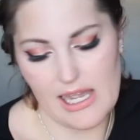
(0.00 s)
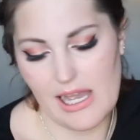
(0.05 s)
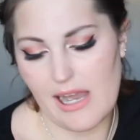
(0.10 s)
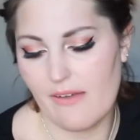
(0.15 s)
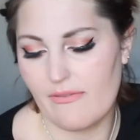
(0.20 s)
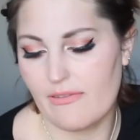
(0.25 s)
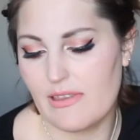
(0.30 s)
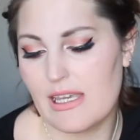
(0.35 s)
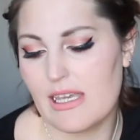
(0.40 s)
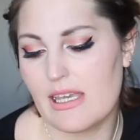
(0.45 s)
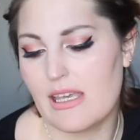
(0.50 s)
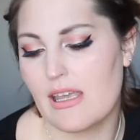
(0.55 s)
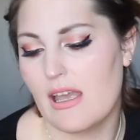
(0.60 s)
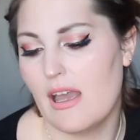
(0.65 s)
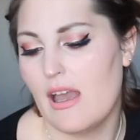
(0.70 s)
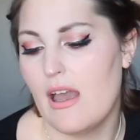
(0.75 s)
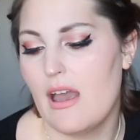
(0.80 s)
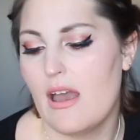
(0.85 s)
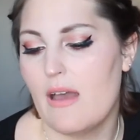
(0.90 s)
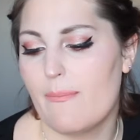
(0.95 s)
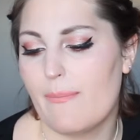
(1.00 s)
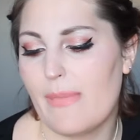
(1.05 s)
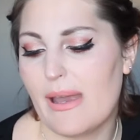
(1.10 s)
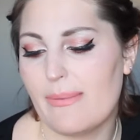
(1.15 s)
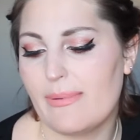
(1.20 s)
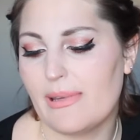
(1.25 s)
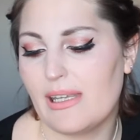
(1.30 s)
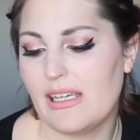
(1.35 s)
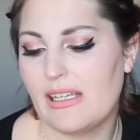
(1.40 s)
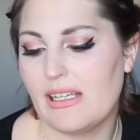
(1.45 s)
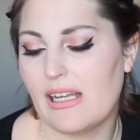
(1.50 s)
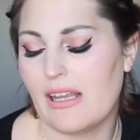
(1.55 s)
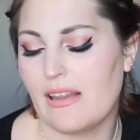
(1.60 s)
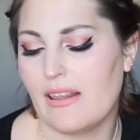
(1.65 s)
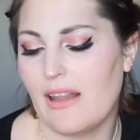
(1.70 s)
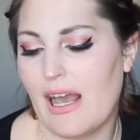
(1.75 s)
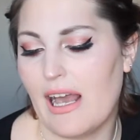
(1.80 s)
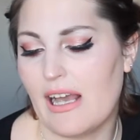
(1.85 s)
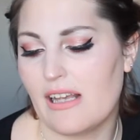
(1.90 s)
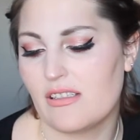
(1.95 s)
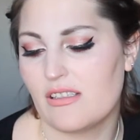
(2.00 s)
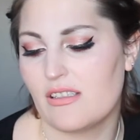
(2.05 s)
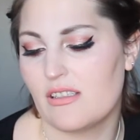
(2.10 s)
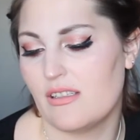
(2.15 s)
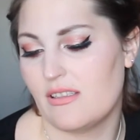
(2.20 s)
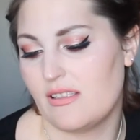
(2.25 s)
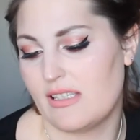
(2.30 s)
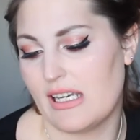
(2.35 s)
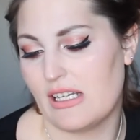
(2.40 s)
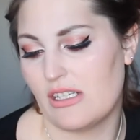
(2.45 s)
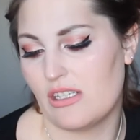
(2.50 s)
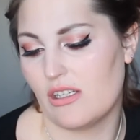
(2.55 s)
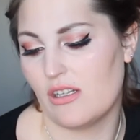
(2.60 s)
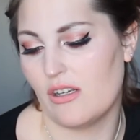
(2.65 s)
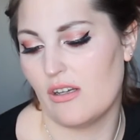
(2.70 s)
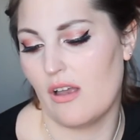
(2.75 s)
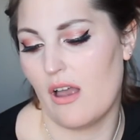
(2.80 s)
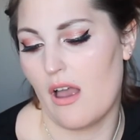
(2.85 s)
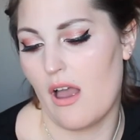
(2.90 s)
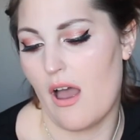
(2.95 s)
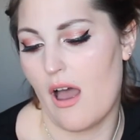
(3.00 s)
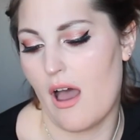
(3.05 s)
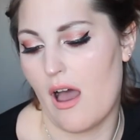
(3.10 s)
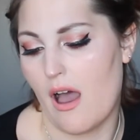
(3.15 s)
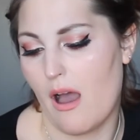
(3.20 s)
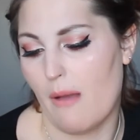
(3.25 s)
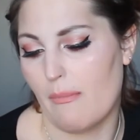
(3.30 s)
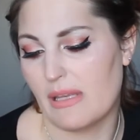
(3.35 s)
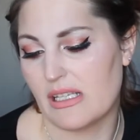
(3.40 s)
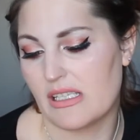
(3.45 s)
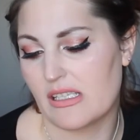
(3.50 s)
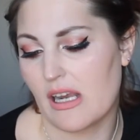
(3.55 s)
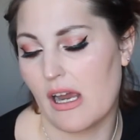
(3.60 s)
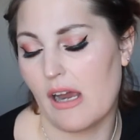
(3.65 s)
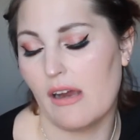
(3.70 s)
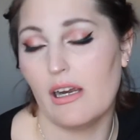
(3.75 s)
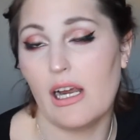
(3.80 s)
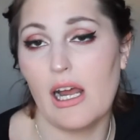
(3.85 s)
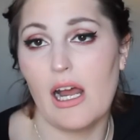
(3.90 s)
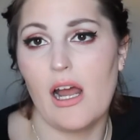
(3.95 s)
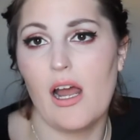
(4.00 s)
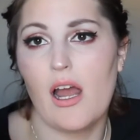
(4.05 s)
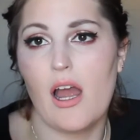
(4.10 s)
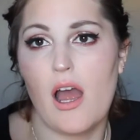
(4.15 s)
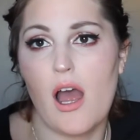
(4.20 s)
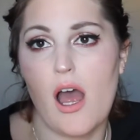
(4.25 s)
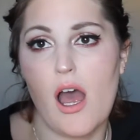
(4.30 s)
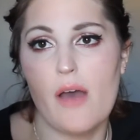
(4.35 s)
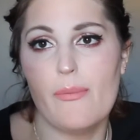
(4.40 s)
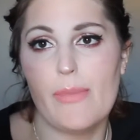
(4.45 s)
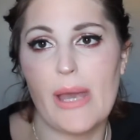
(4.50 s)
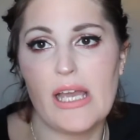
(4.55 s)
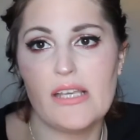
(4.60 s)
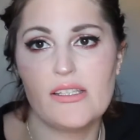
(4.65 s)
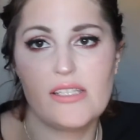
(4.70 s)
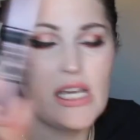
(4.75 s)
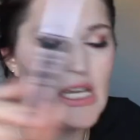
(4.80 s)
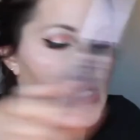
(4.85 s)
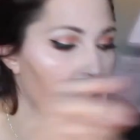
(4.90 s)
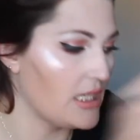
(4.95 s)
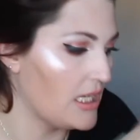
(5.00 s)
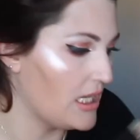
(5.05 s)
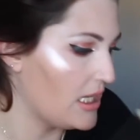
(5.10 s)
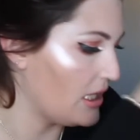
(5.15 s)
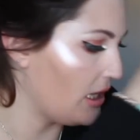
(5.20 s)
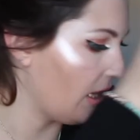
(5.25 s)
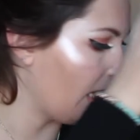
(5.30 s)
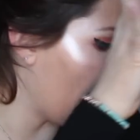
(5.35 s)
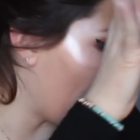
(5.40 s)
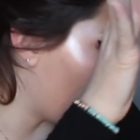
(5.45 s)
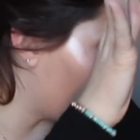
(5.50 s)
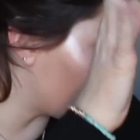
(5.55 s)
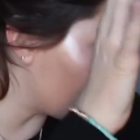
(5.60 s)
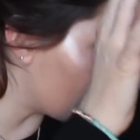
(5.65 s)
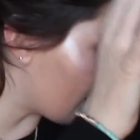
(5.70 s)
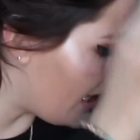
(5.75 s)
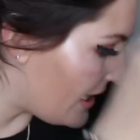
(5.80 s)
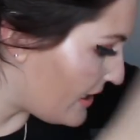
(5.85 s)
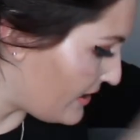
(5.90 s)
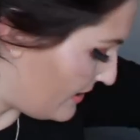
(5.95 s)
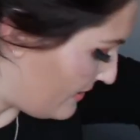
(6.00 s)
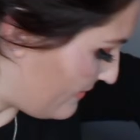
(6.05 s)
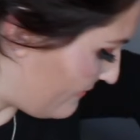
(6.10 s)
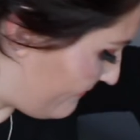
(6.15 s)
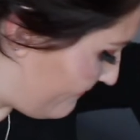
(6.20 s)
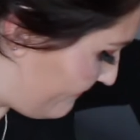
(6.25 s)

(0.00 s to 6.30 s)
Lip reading: I have the Maybelline Lash Sensational Mascara. Amazing. Loved it.